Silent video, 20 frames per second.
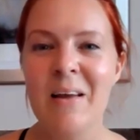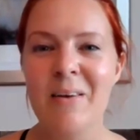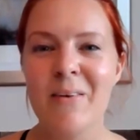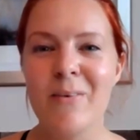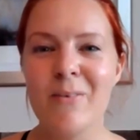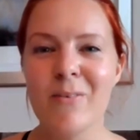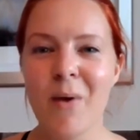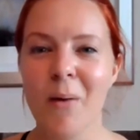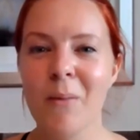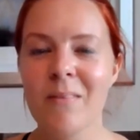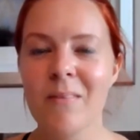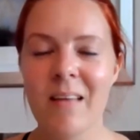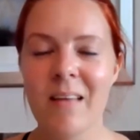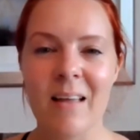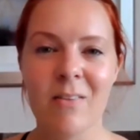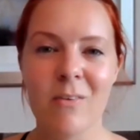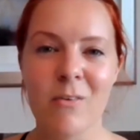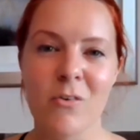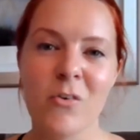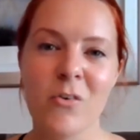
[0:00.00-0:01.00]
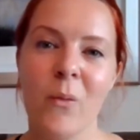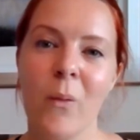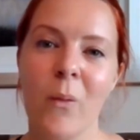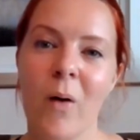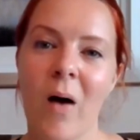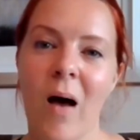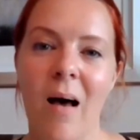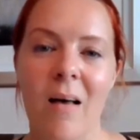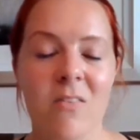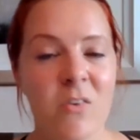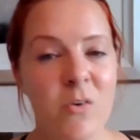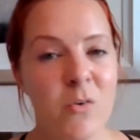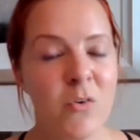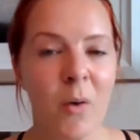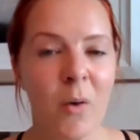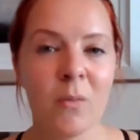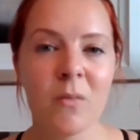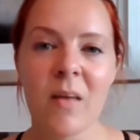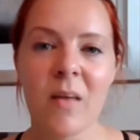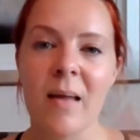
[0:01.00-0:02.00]
You don't take the shortcuts. You
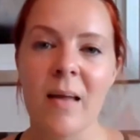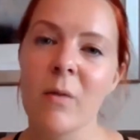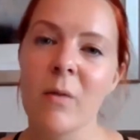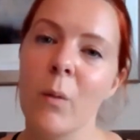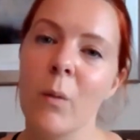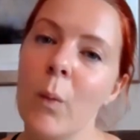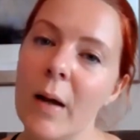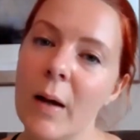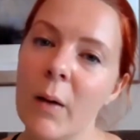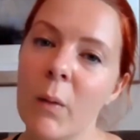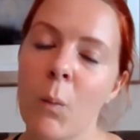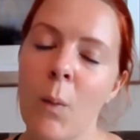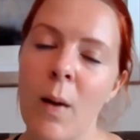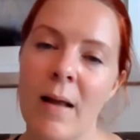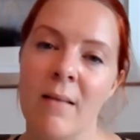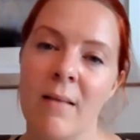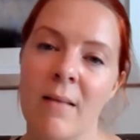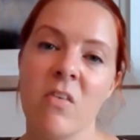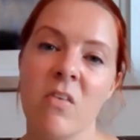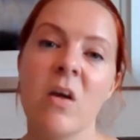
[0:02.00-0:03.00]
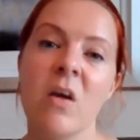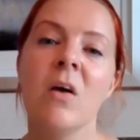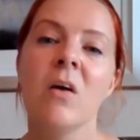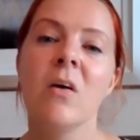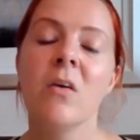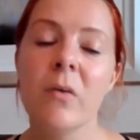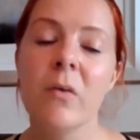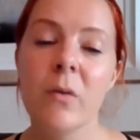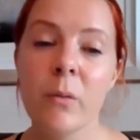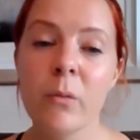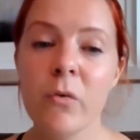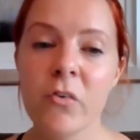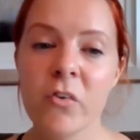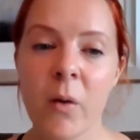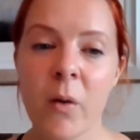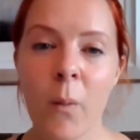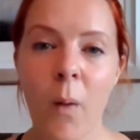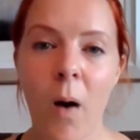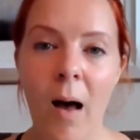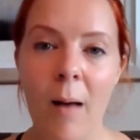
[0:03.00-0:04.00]
don't take the quick wins. You
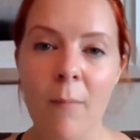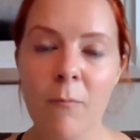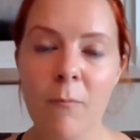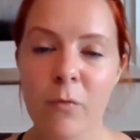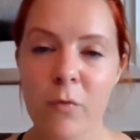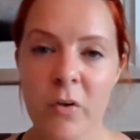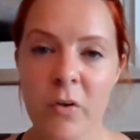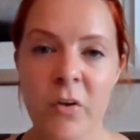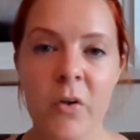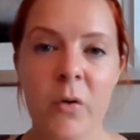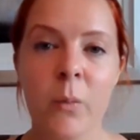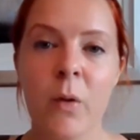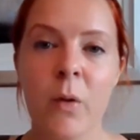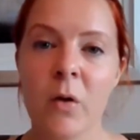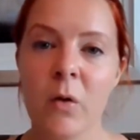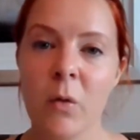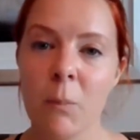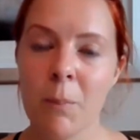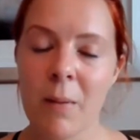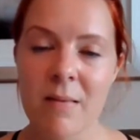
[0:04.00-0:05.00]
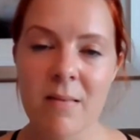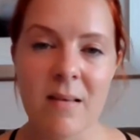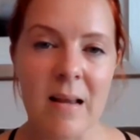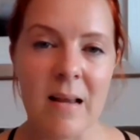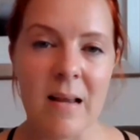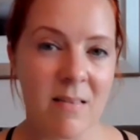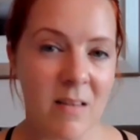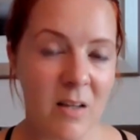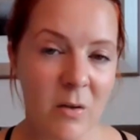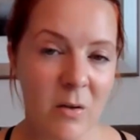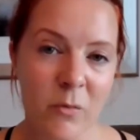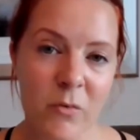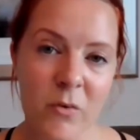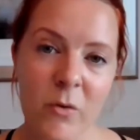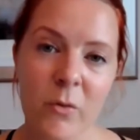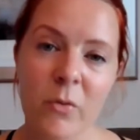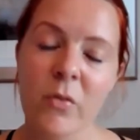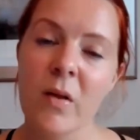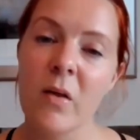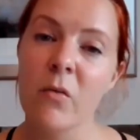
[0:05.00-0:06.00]
show up for you and your business and you
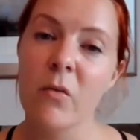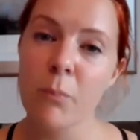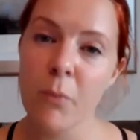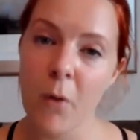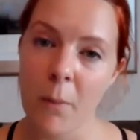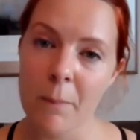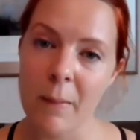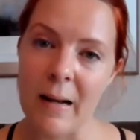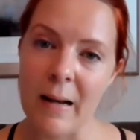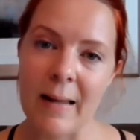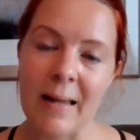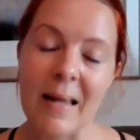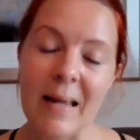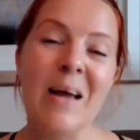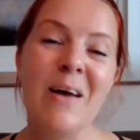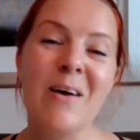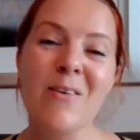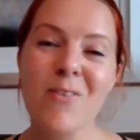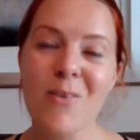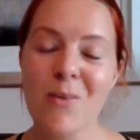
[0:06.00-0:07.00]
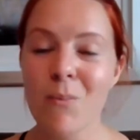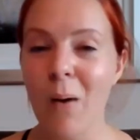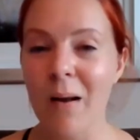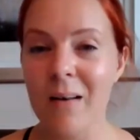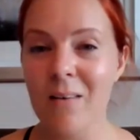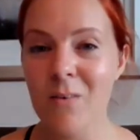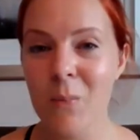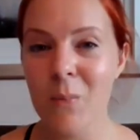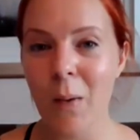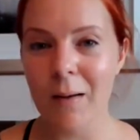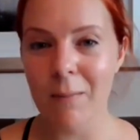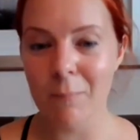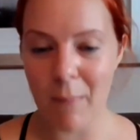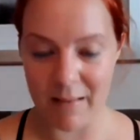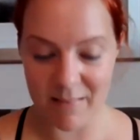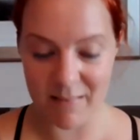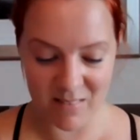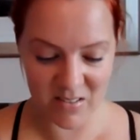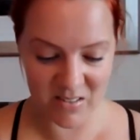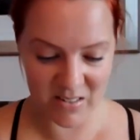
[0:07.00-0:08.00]
do things properly. So one-to-one
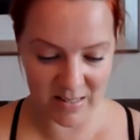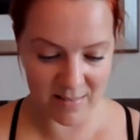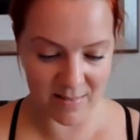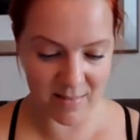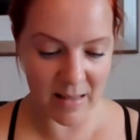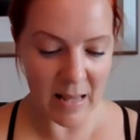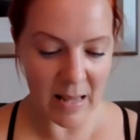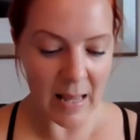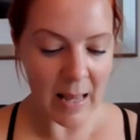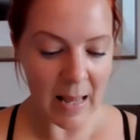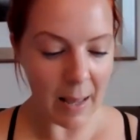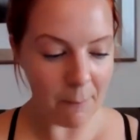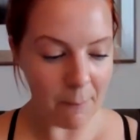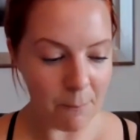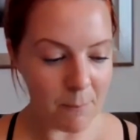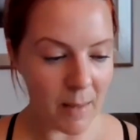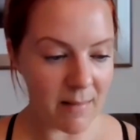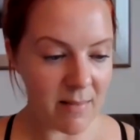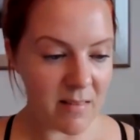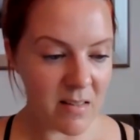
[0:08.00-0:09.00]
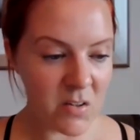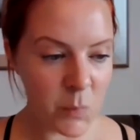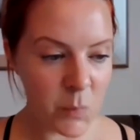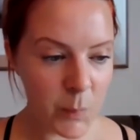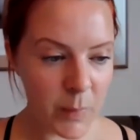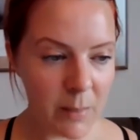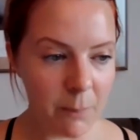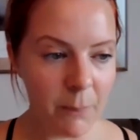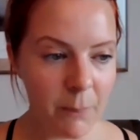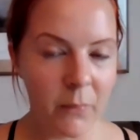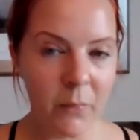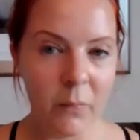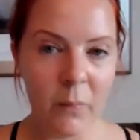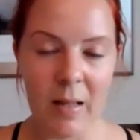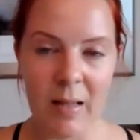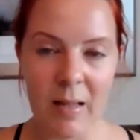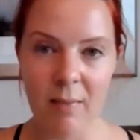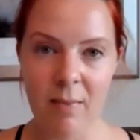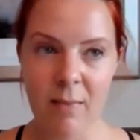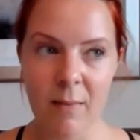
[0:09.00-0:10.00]
messages and message people
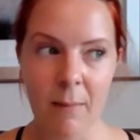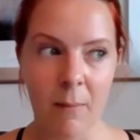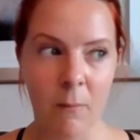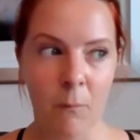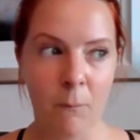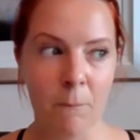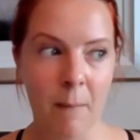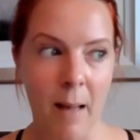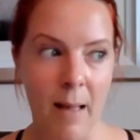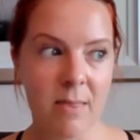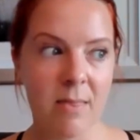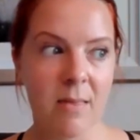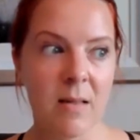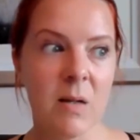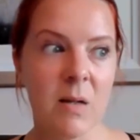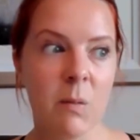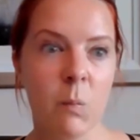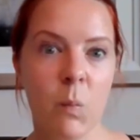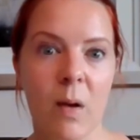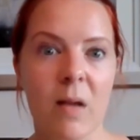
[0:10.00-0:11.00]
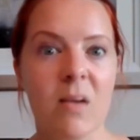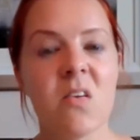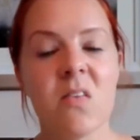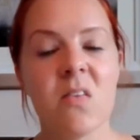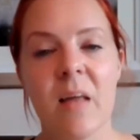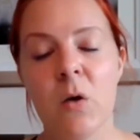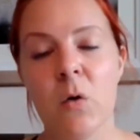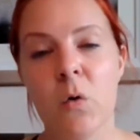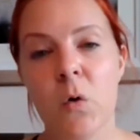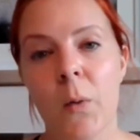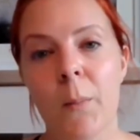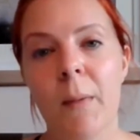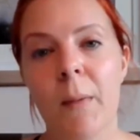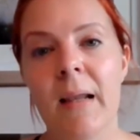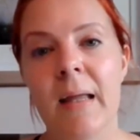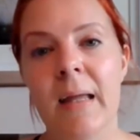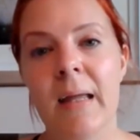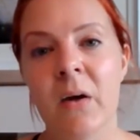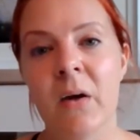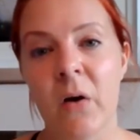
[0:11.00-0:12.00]
in the method in which they
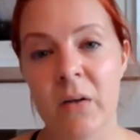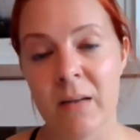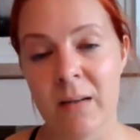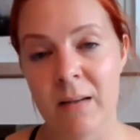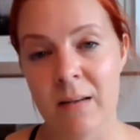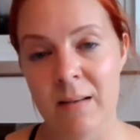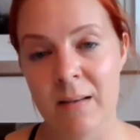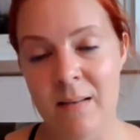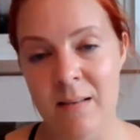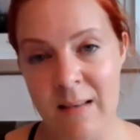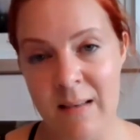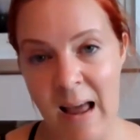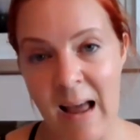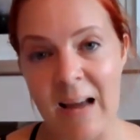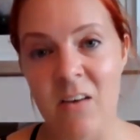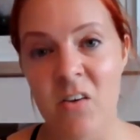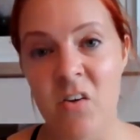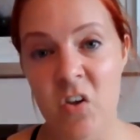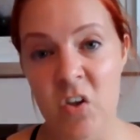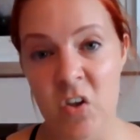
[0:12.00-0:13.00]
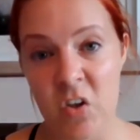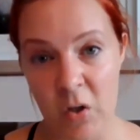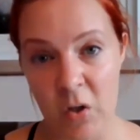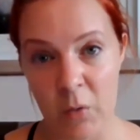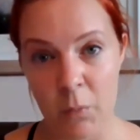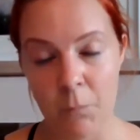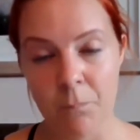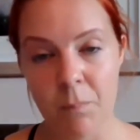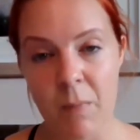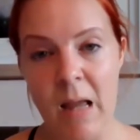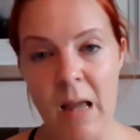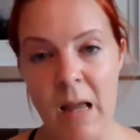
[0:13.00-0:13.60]
normally contact you.